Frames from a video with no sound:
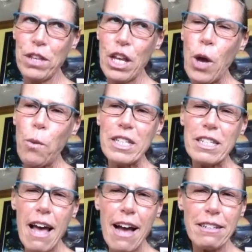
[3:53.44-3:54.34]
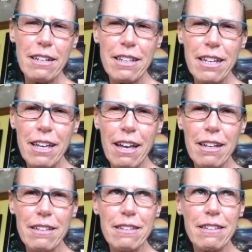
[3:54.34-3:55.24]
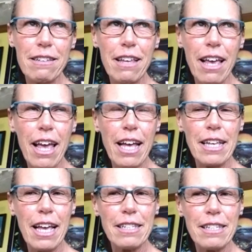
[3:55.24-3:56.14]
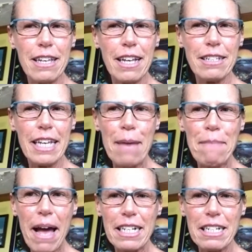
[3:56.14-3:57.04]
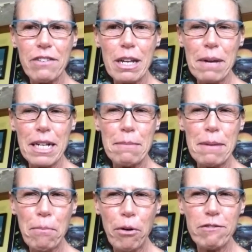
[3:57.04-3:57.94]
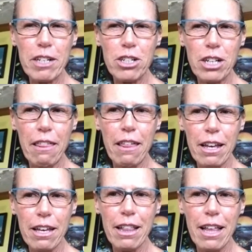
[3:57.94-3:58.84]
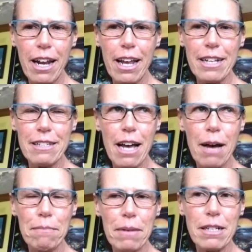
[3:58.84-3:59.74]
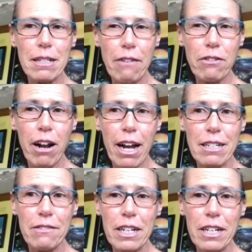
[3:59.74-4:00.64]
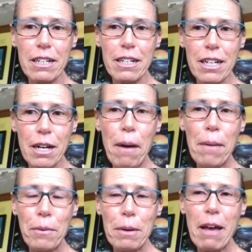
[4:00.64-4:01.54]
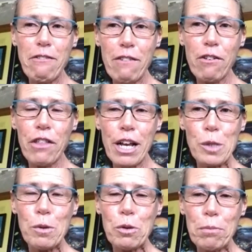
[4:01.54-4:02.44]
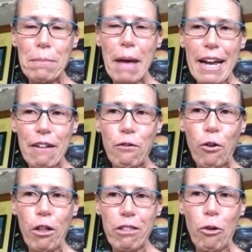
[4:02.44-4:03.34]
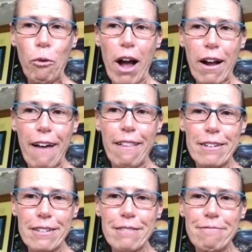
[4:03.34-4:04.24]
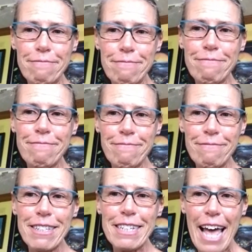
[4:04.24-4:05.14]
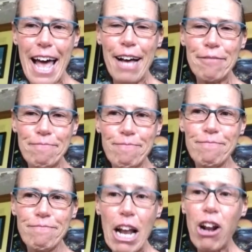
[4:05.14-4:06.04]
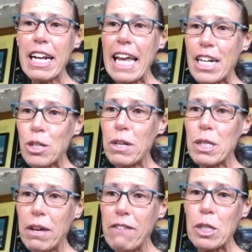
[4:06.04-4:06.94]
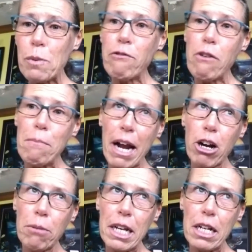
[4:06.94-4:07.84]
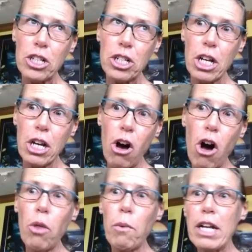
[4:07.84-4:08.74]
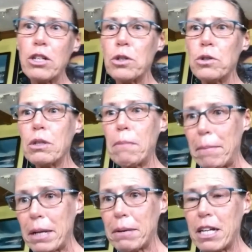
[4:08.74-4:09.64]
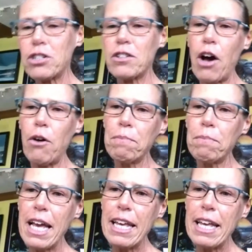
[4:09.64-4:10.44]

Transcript: Well, technically, it's a camp activity, but it's a bit privileged, I think, in that it's a lifeguard activity. Probably one of my favorite things was swimming back and forth to Rock Island. Yeah. And on occasion, once we even swam from Becker Beach all the way to the public beach. So yeah.